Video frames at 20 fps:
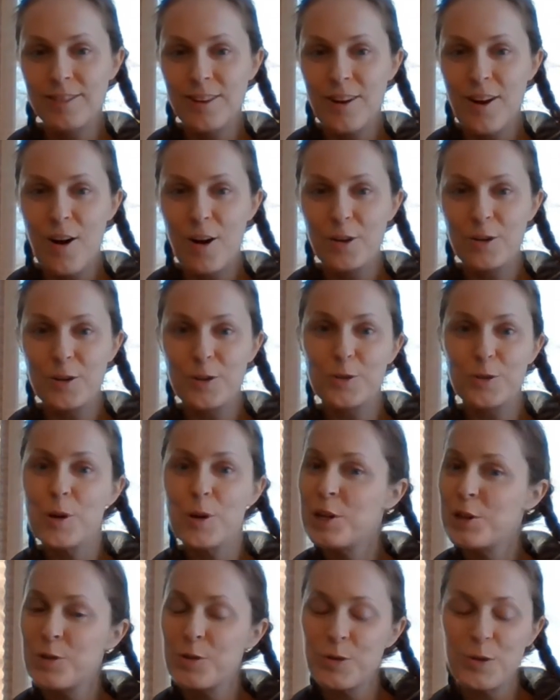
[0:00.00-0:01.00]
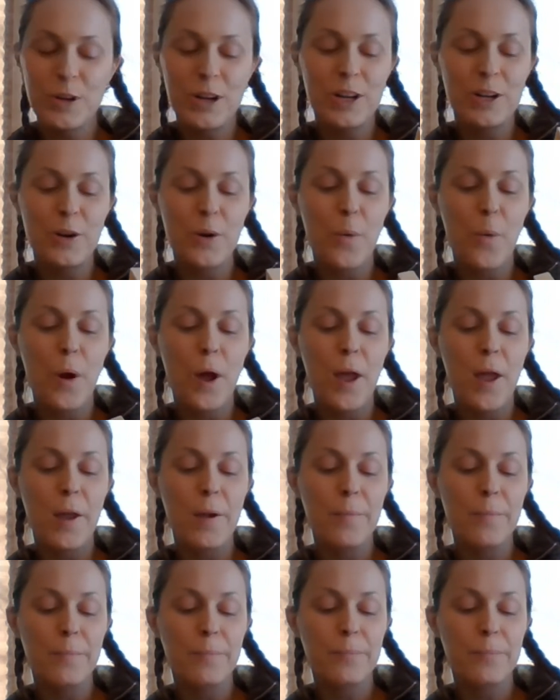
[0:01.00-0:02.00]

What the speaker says: all your treasures are hidden away.